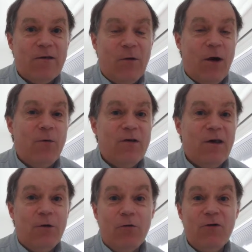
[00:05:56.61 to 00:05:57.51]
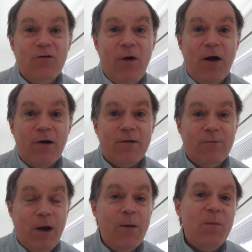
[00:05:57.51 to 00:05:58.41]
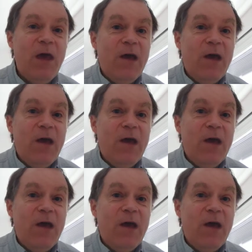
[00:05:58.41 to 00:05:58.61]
So I always say don't do drugs, right?